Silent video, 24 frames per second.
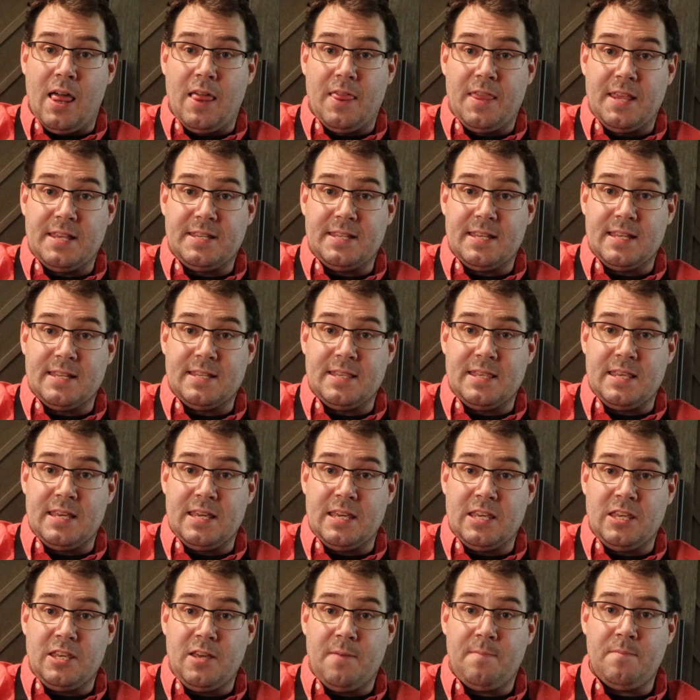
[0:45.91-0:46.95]
This is the
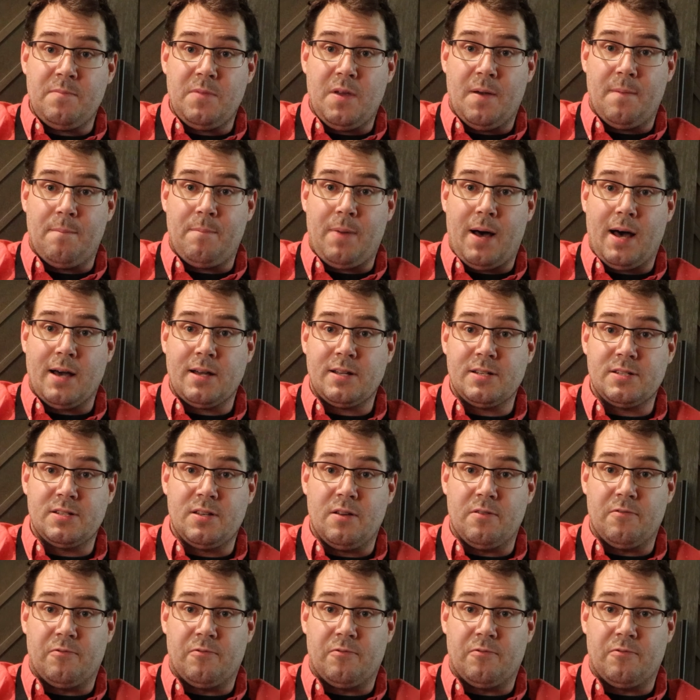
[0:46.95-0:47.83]
Yum Yum box